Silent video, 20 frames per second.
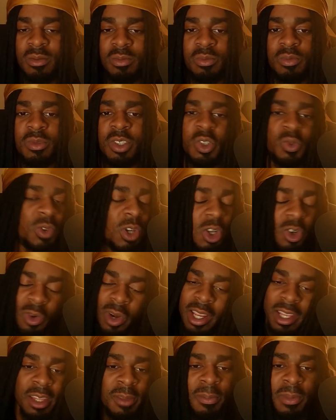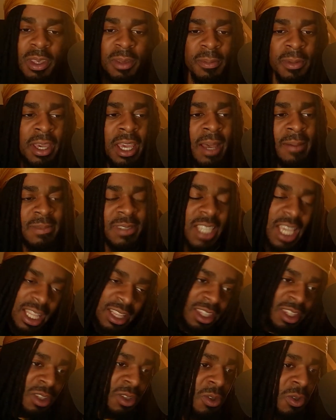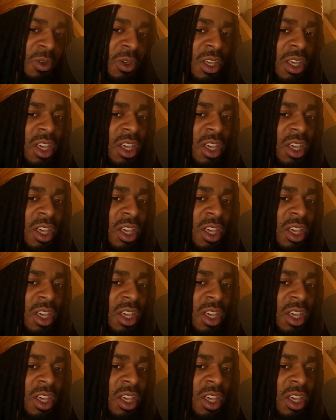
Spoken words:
Just recreate the beat, man. I'm telling you.